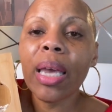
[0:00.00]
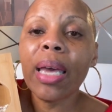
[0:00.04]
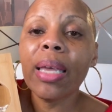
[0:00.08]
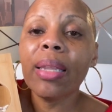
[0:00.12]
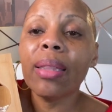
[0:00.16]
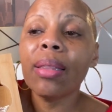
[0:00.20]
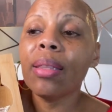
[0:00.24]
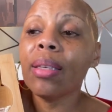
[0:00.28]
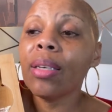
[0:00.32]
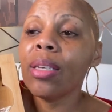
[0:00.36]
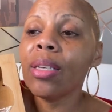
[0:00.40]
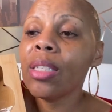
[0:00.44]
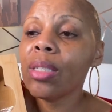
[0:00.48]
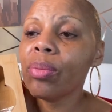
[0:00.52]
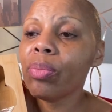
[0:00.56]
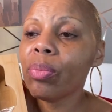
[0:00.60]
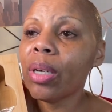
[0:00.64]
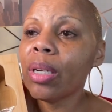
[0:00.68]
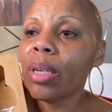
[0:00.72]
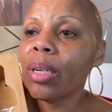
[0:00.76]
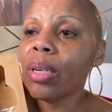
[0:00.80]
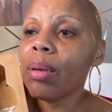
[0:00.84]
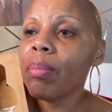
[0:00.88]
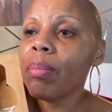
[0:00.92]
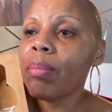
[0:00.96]
And this
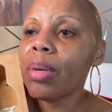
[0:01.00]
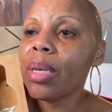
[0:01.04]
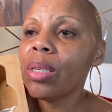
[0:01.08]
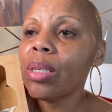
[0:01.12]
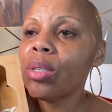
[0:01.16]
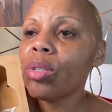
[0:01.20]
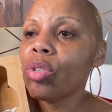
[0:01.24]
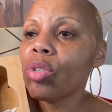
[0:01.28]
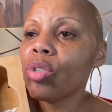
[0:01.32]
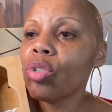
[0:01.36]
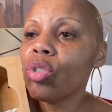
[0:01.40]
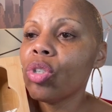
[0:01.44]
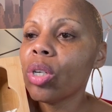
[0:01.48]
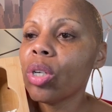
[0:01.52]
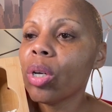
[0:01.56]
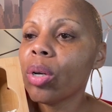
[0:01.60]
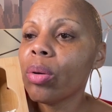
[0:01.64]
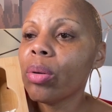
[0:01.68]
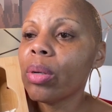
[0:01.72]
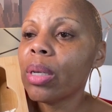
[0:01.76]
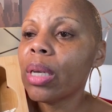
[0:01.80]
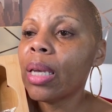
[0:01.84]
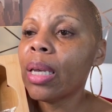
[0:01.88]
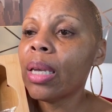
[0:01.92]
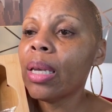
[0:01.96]
one, Miss
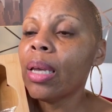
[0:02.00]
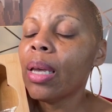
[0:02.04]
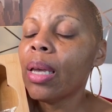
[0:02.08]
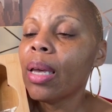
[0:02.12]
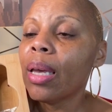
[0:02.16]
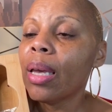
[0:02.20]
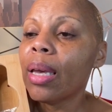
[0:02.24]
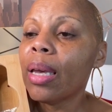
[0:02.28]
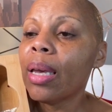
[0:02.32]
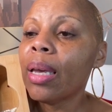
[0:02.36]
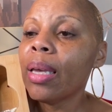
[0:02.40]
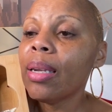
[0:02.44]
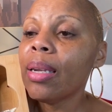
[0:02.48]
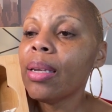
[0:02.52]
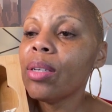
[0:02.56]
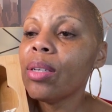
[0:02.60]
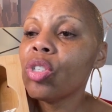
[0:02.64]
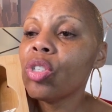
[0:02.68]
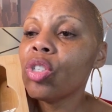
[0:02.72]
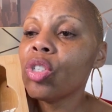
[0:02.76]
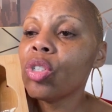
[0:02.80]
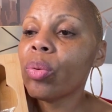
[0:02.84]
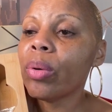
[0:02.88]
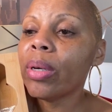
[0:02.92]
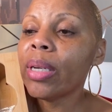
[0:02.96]
Jody, it
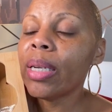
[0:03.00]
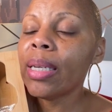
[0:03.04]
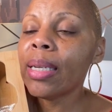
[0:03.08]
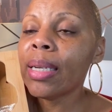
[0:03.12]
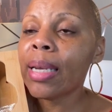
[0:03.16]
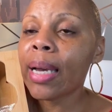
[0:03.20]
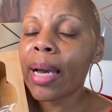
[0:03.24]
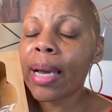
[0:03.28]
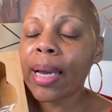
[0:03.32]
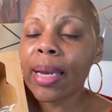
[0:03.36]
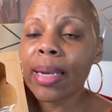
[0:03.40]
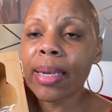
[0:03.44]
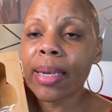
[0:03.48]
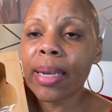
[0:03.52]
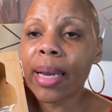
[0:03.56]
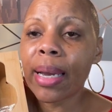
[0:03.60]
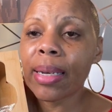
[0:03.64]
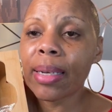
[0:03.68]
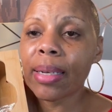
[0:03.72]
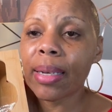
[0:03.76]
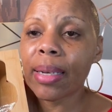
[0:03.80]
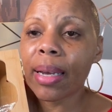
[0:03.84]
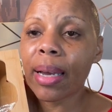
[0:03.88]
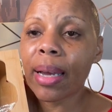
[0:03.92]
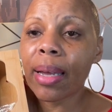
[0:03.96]
is
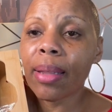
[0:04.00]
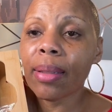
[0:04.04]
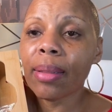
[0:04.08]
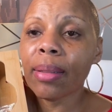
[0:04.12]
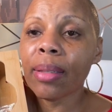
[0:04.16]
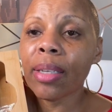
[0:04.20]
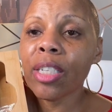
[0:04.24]
$29.99.